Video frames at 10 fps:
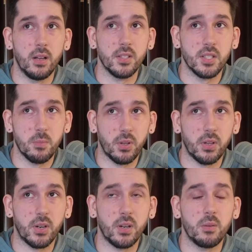
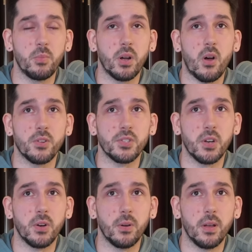simpler, but
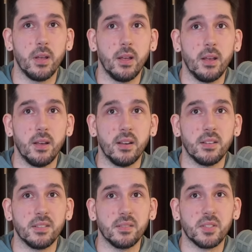also
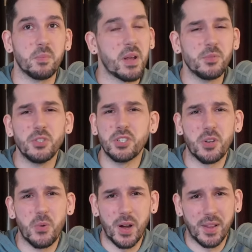sometimes you just
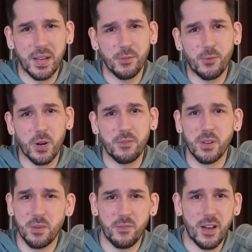don't want like a
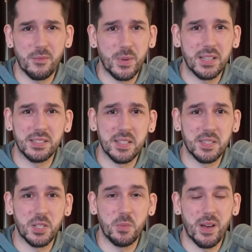45-minute
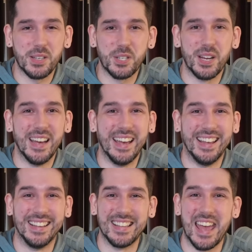TCG match,
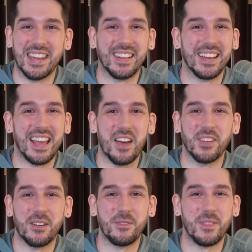and like
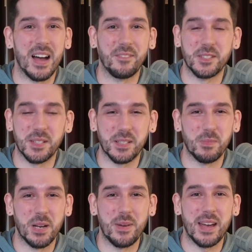having a 5 or 6
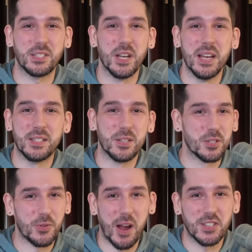minute match still
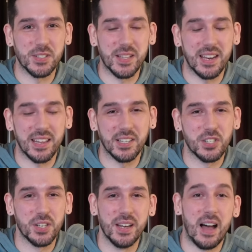scratches that
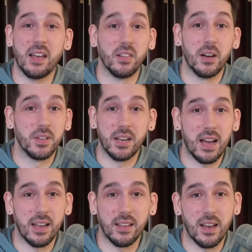itch. I loved it.
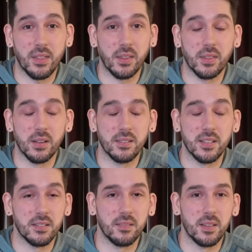I think
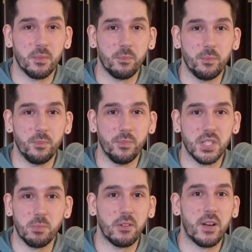the
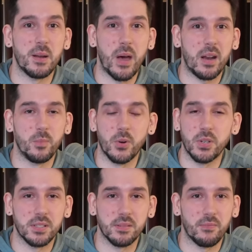simplified battle mode
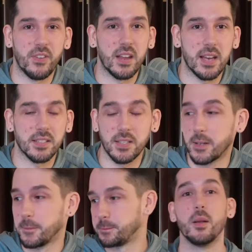is
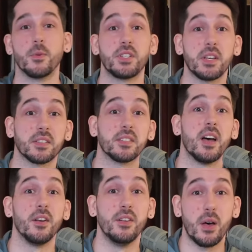fantastic. Number 6,
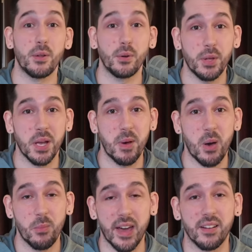another thing
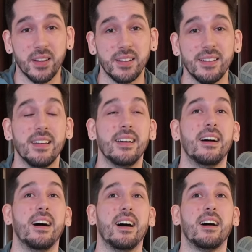about battling.
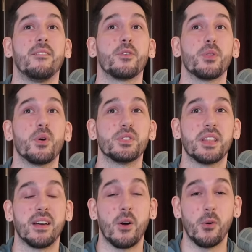For those
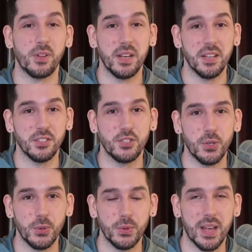that hopefully didn't
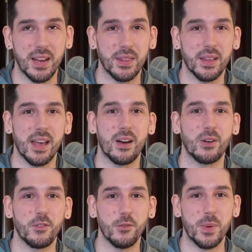tune anything out,
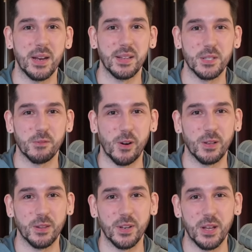if you've made it this far
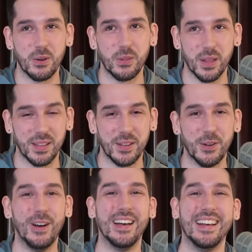in the video, thank you.